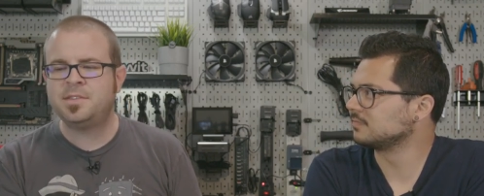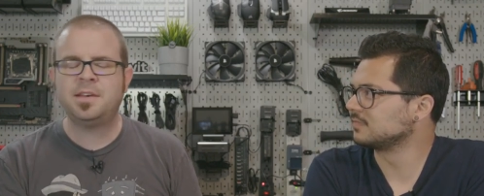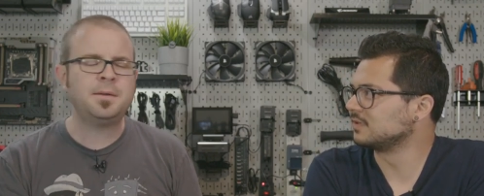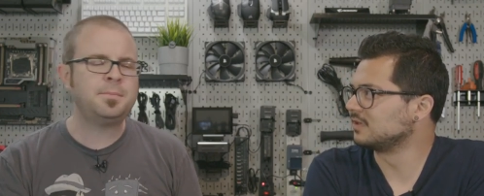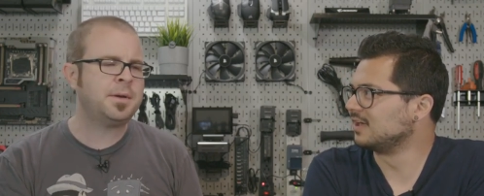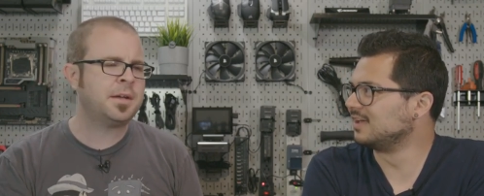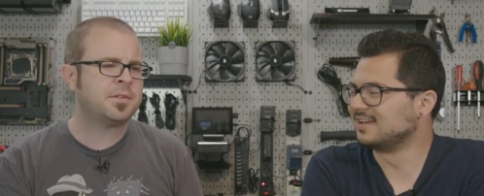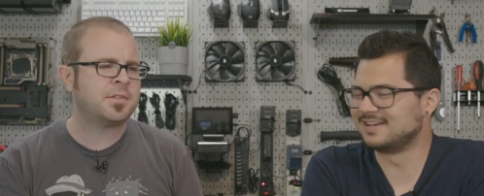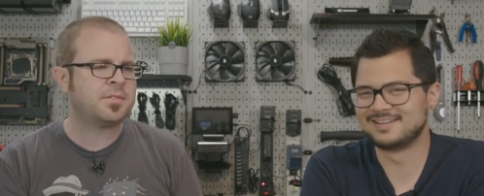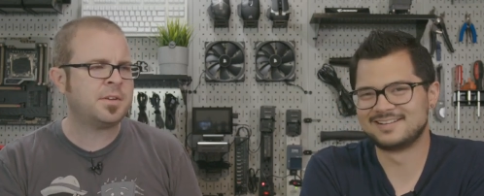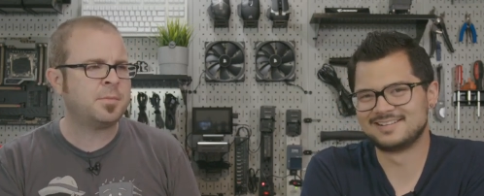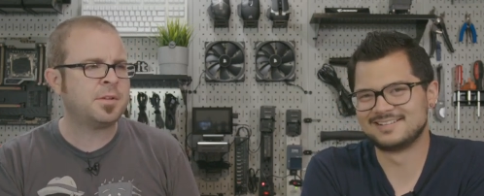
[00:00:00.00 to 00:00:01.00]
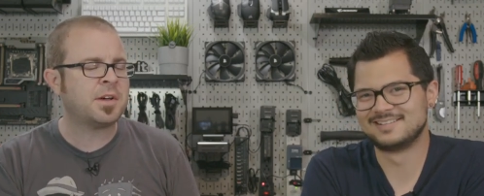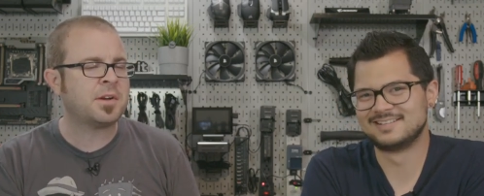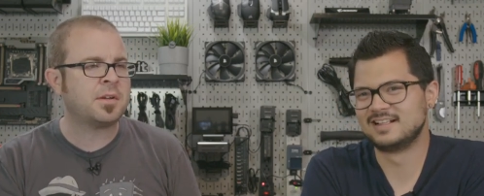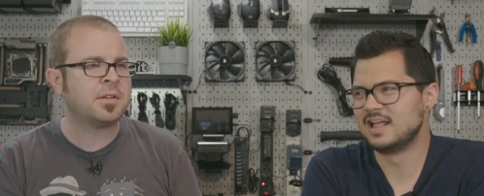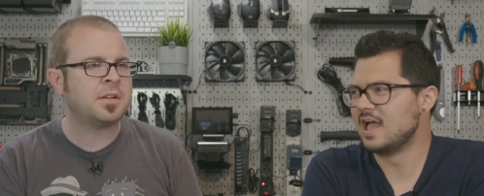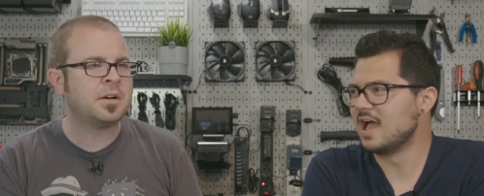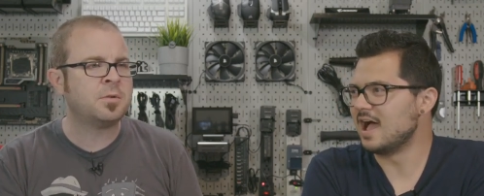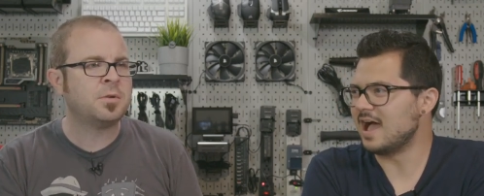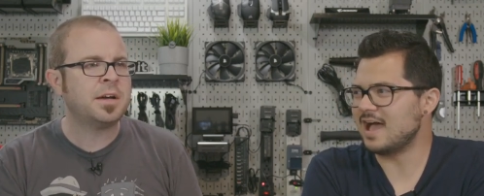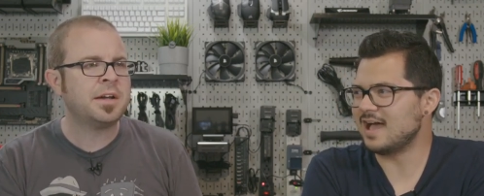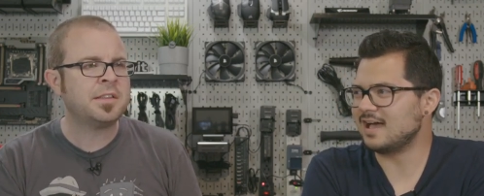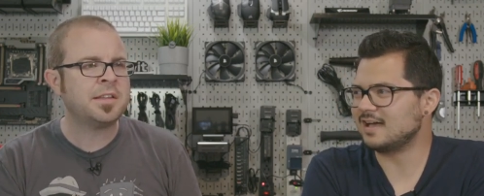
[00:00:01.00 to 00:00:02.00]
Speaker 1: TN panels have come a long a long
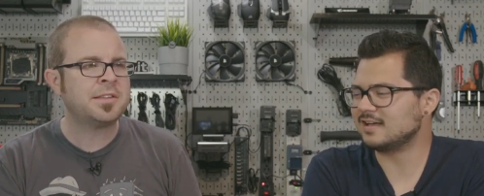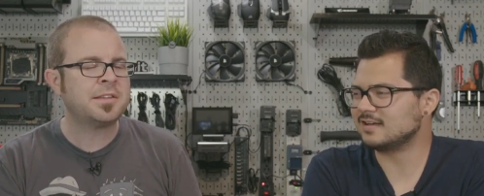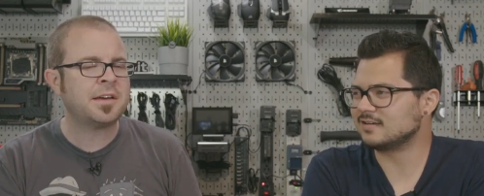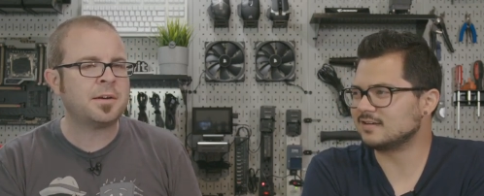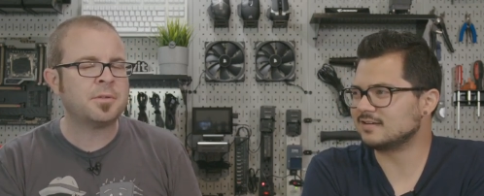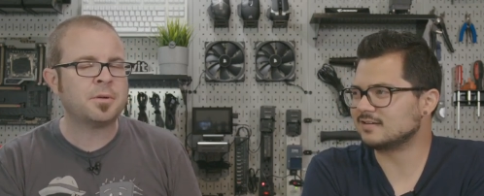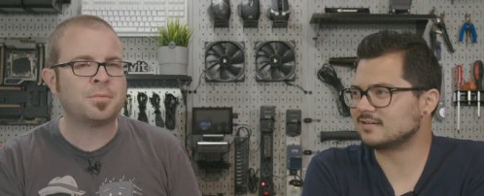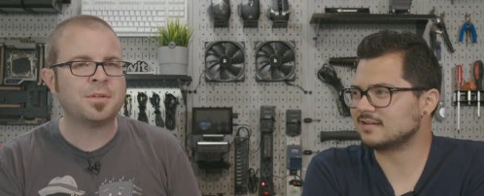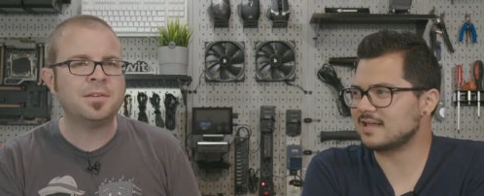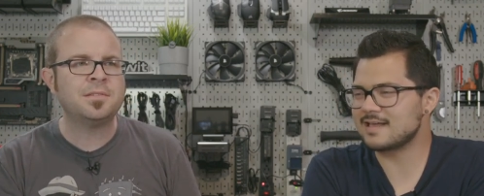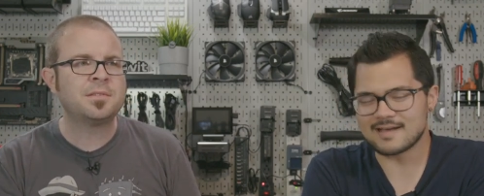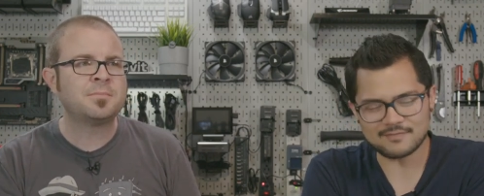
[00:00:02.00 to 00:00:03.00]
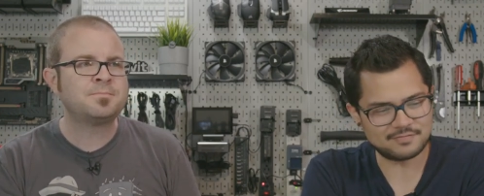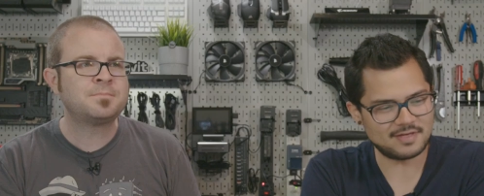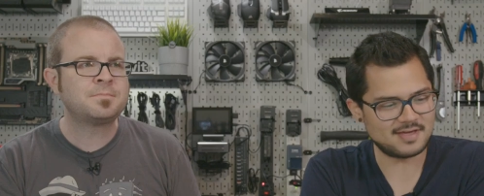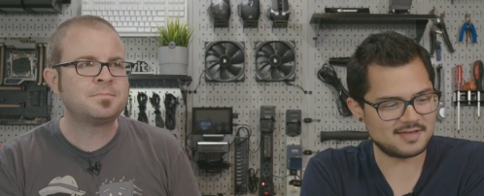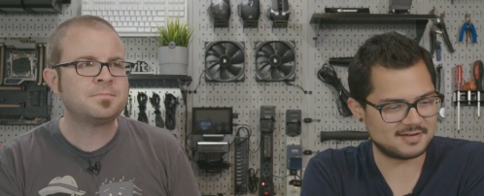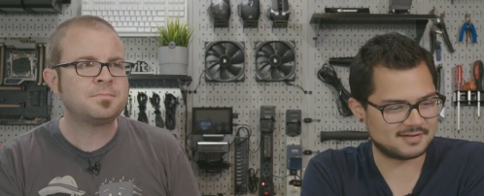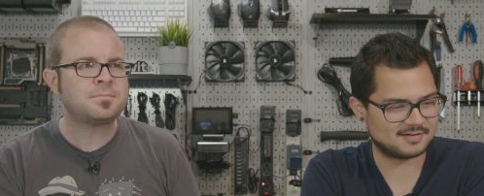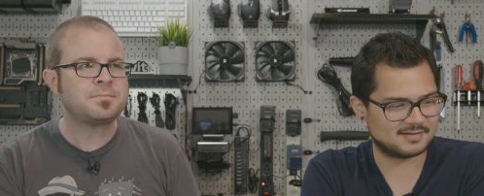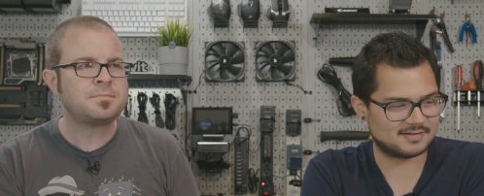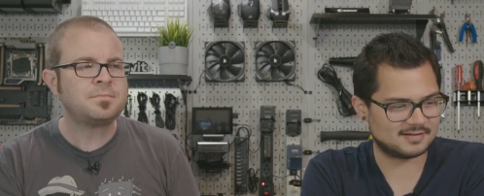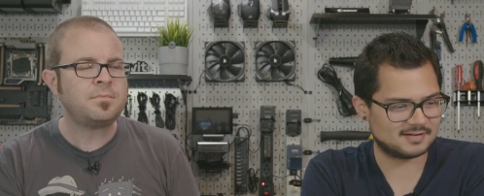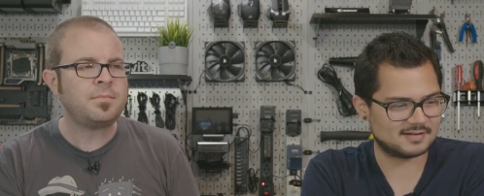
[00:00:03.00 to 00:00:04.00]
way. I think they have their place. Have they?
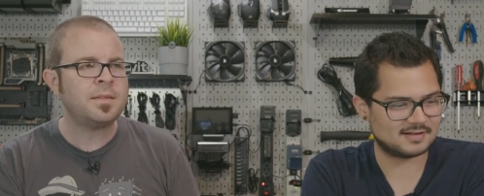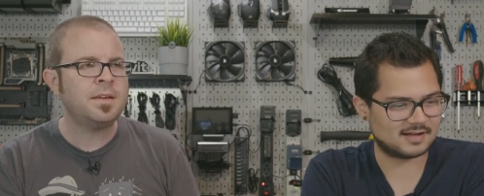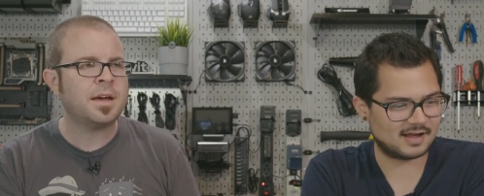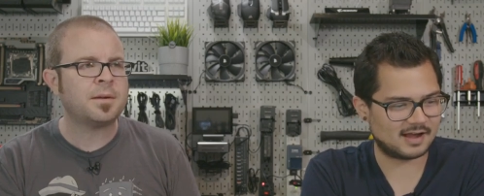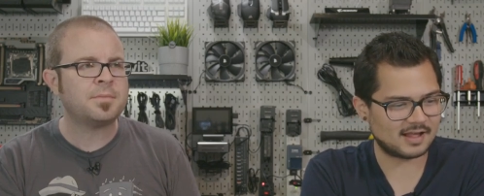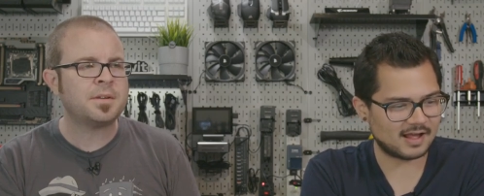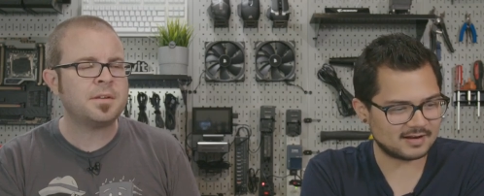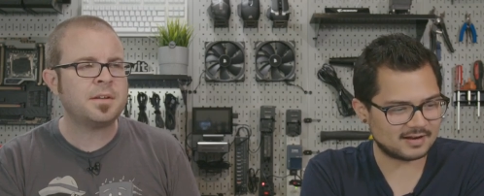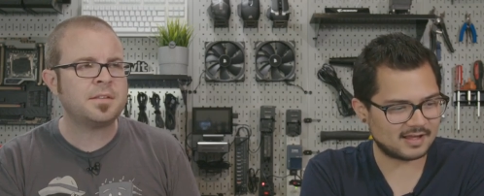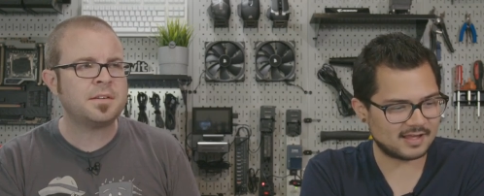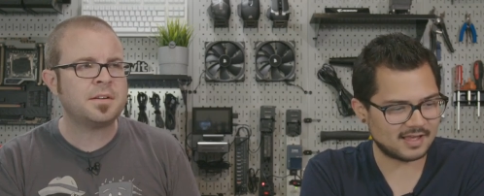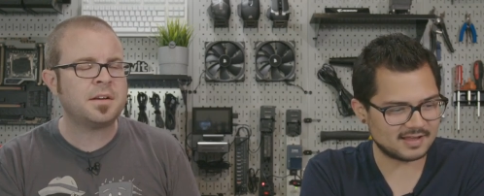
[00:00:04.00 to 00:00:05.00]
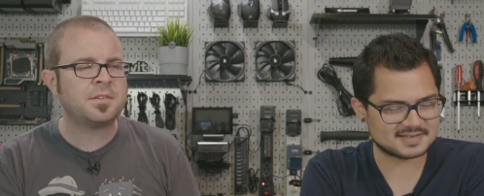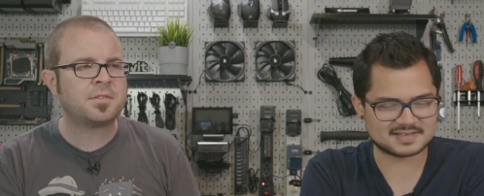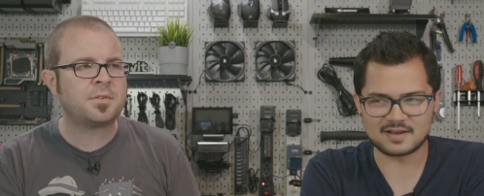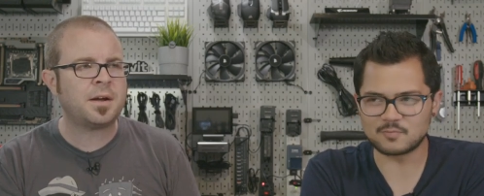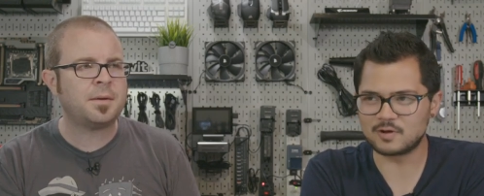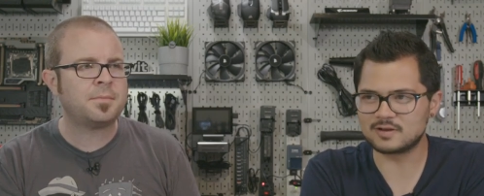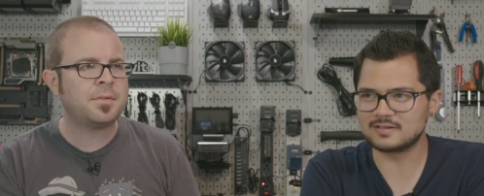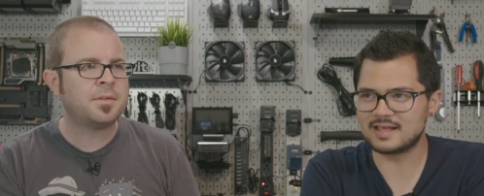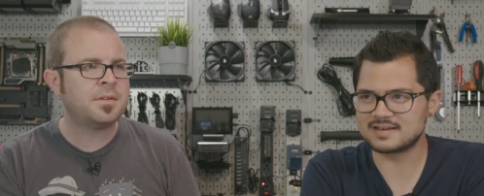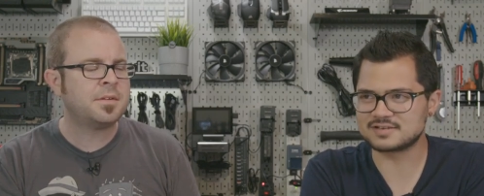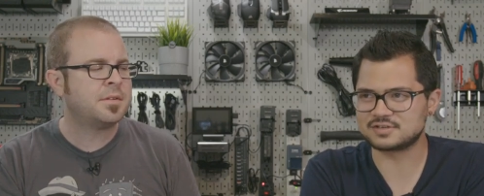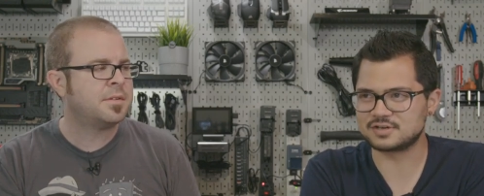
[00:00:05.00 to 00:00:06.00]
Yeah, I got not, I got sent crap. one
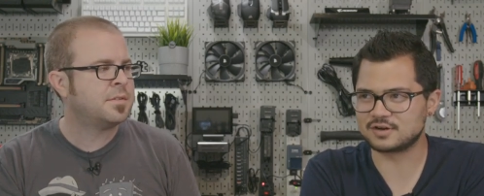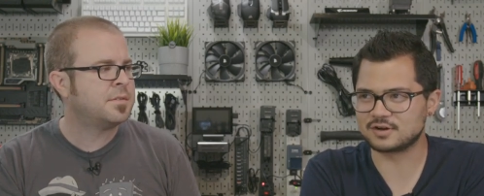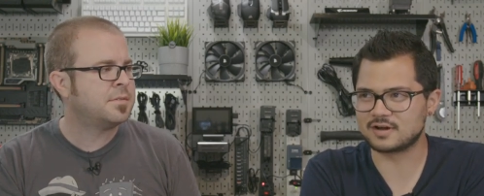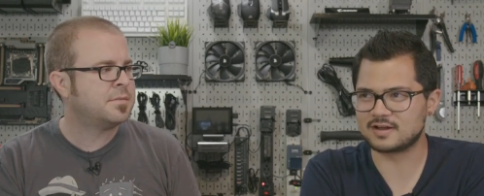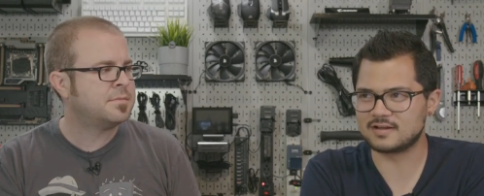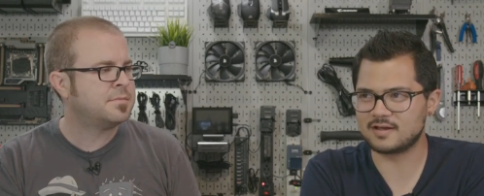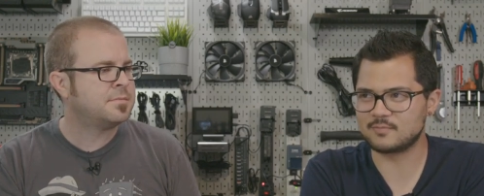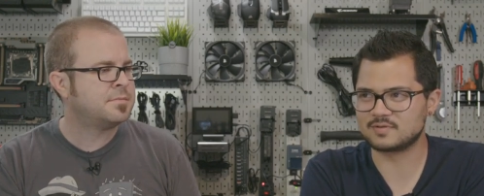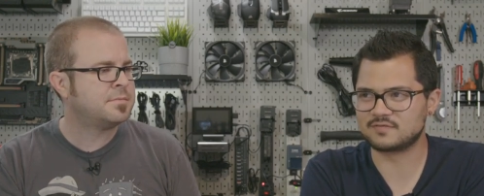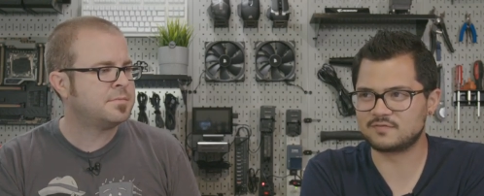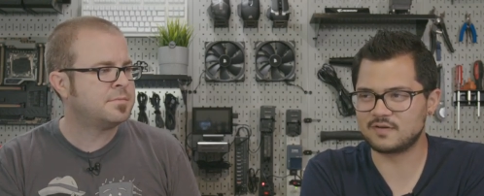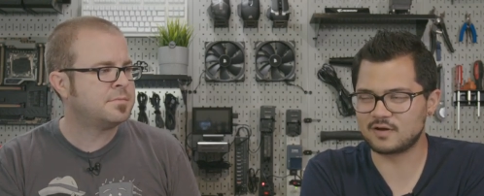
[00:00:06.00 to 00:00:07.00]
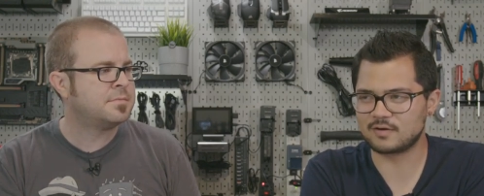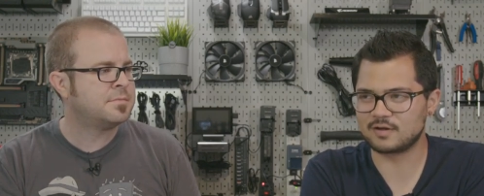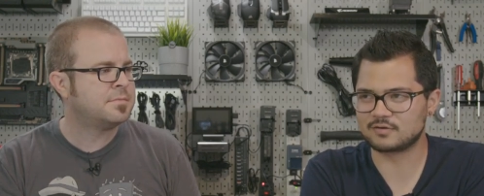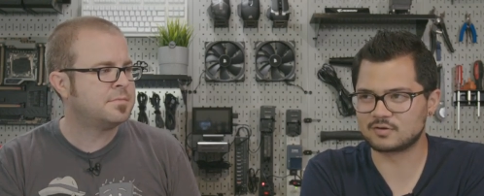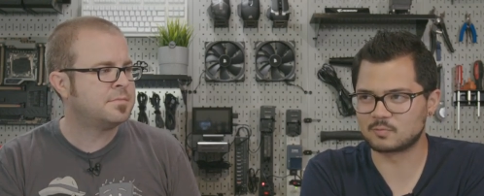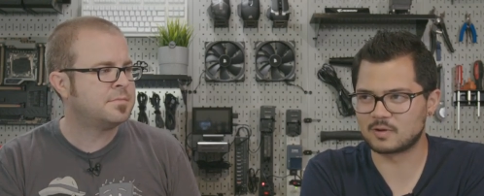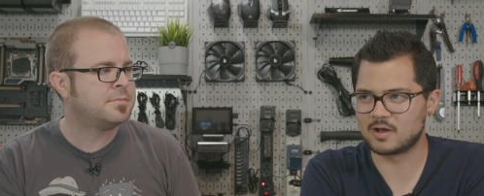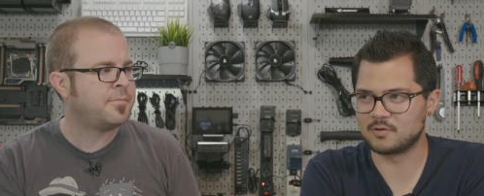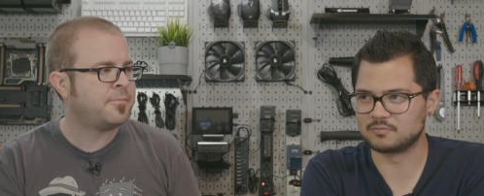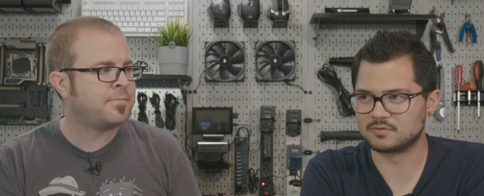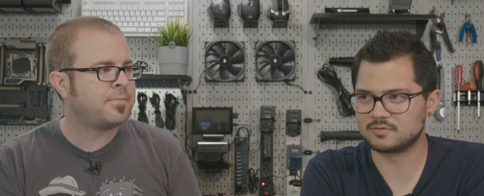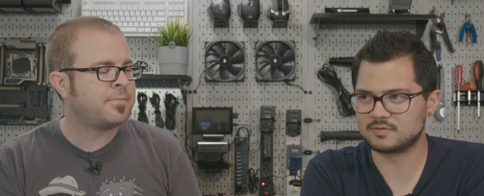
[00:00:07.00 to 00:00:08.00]
Speaker 2: last year and I was very
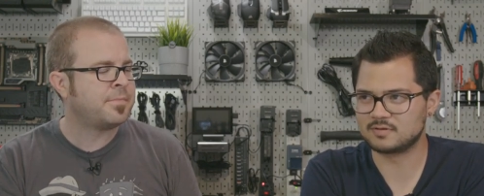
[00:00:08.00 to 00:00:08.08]
underwhelmed.